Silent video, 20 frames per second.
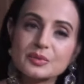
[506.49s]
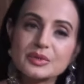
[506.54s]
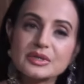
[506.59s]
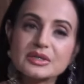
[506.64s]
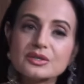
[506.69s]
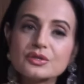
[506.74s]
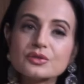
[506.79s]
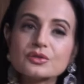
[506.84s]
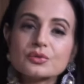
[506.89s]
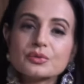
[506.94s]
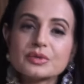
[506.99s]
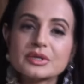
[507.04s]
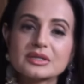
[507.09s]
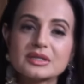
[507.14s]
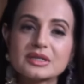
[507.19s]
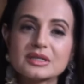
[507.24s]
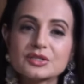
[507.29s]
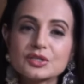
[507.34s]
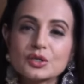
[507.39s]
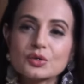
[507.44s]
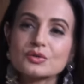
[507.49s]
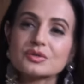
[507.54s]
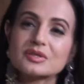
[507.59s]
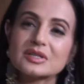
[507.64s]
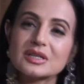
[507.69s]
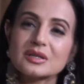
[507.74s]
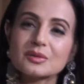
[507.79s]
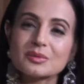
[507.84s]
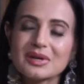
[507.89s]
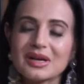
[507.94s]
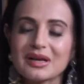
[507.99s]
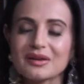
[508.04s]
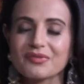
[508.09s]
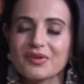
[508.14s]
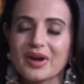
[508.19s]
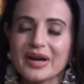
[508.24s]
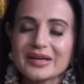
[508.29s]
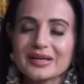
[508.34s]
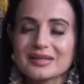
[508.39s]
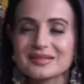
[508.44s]
We didn't do it ki chalo sequel hai,
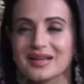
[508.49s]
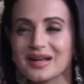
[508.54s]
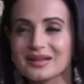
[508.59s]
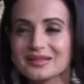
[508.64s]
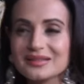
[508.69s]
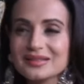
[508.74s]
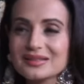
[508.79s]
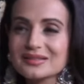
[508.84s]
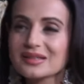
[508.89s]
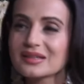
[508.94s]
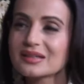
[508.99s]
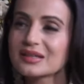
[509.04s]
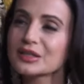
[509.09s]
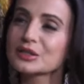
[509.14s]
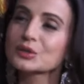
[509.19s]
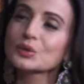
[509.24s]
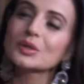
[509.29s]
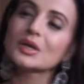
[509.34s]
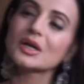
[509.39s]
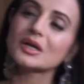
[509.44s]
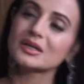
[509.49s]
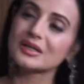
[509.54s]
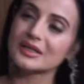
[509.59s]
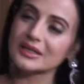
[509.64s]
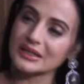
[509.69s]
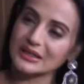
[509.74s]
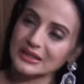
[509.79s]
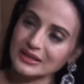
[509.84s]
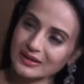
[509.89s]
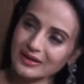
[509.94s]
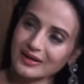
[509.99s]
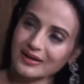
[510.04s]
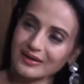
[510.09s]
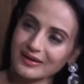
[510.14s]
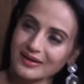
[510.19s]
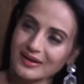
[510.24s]
Friday, Saturday, Sunday to lagni hi hai.